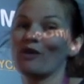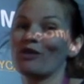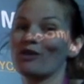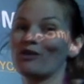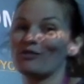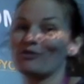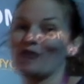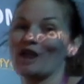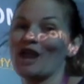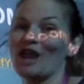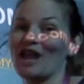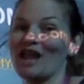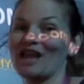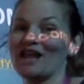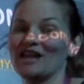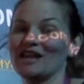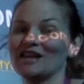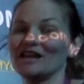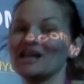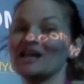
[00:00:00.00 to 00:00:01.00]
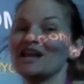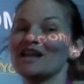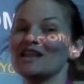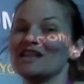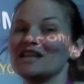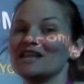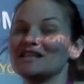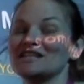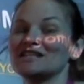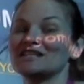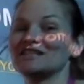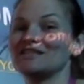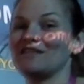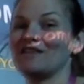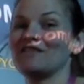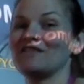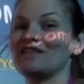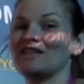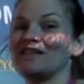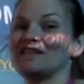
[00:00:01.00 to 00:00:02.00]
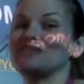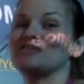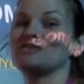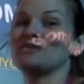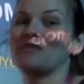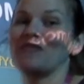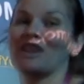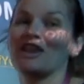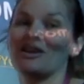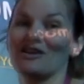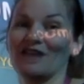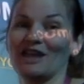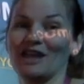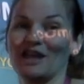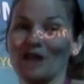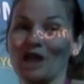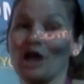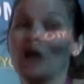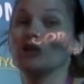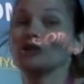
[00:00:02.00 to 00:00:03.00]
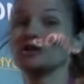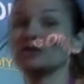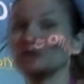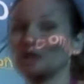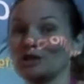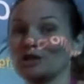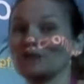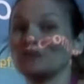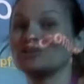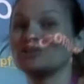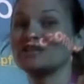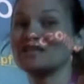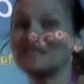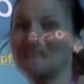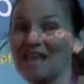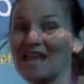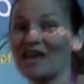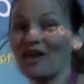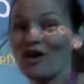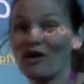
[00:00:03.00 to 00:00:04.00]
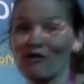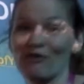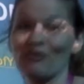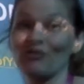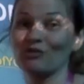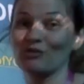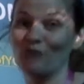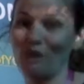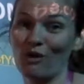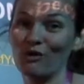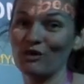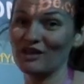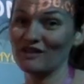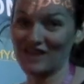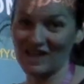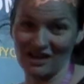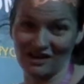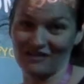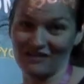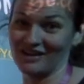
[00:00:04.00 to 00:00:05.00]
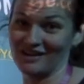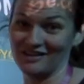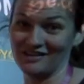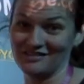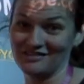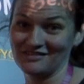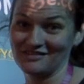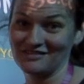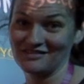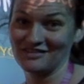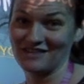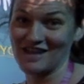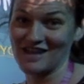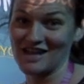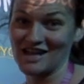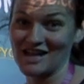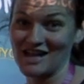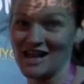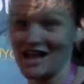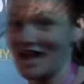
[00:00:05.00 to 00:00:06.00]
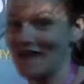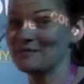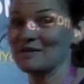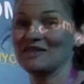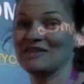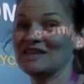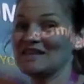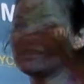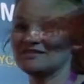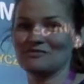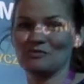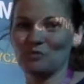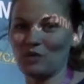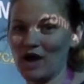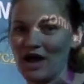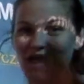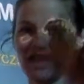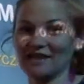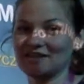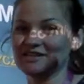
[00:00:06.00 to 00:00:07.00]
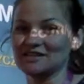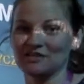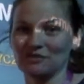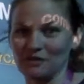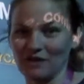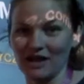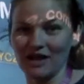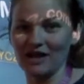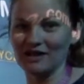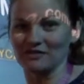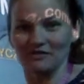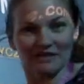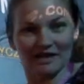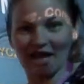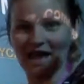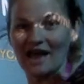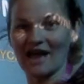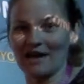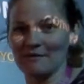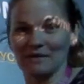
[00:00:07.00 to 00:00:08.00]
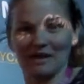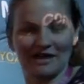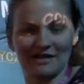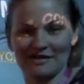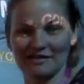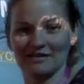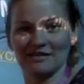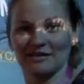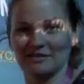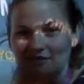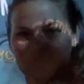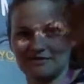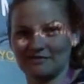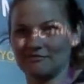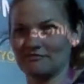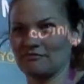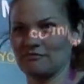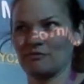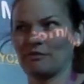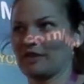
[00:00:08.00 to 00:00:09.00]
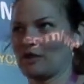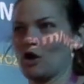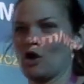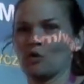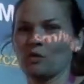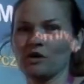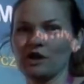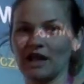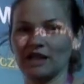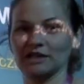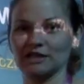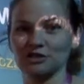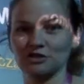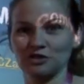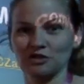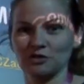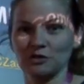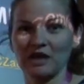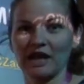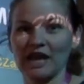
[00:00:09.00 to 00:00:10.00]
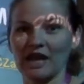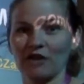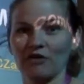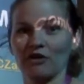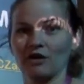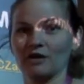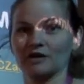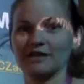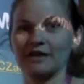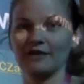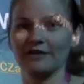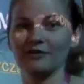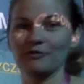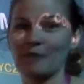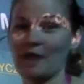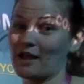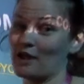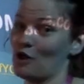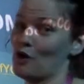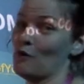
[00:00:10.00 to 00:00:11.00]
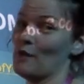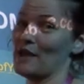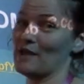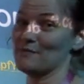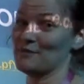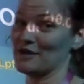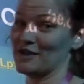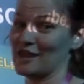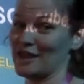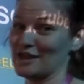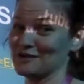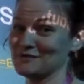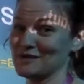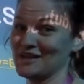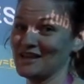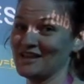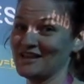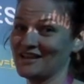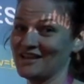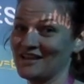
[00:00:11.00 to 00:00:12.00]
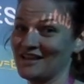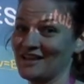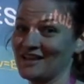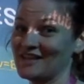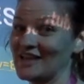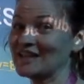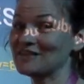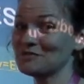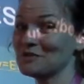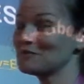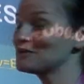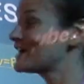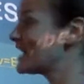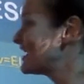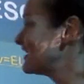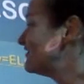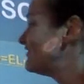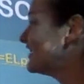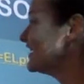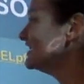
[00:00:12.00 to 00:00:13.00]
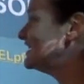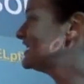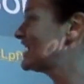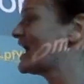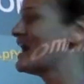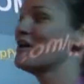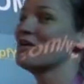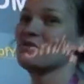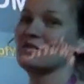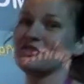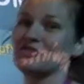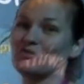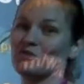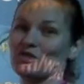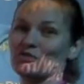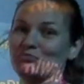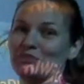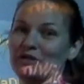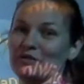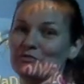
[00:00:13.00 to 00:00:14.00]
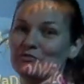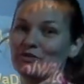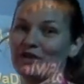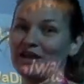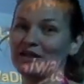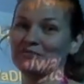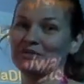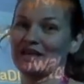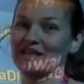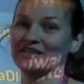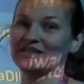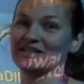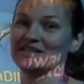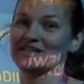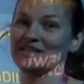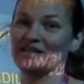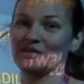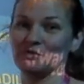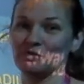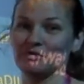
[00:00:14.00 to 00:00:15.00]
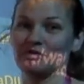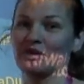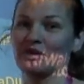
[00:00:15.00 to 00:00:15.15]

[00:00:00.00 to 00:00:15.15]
of their brain that doesn't even have anything to do with hearing learned to take over the role of hearing. right? I mean, what? Yeah, I mean, it doesn't, just, like, we're not lizards. We can't grow our tails back. Oh, wait, but can we? That's what we're kind of finding out with brain plasticity.